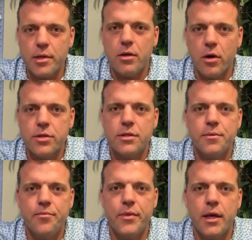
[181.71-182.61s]
adults,
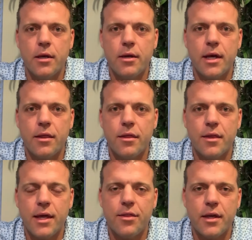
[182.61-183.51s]
and
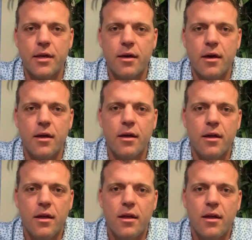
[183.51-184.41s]
I think
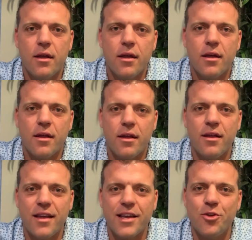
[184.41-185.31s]

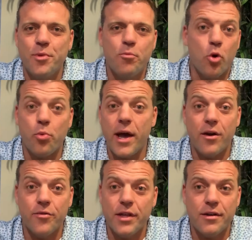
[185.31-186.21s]
I could be more proud
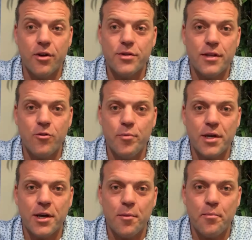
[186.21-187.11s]
of the adult that you've
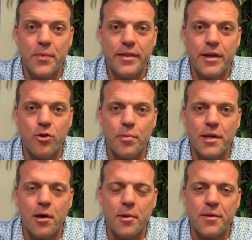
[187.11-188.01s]
become and that you're
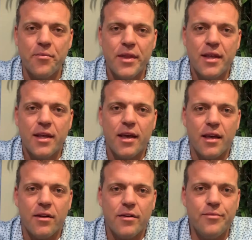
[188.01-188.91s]
becoming.
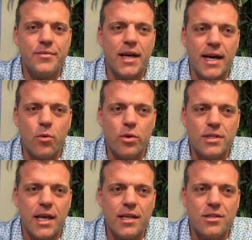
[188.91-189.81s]
And I will
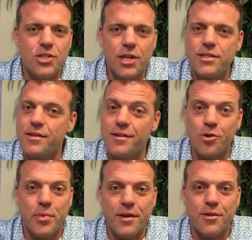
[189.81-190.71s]
take just a
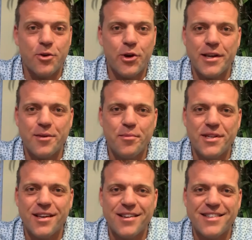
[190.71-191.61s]
little bit of the credit, but
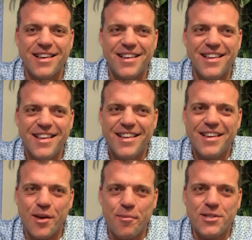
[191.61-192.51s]

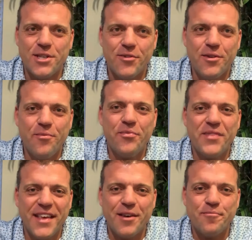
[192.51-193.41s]
not much of it.
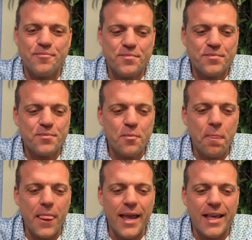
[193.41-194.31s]

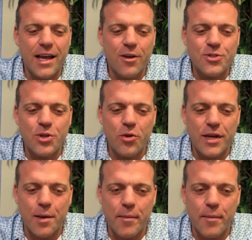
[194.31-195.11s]
And I also know that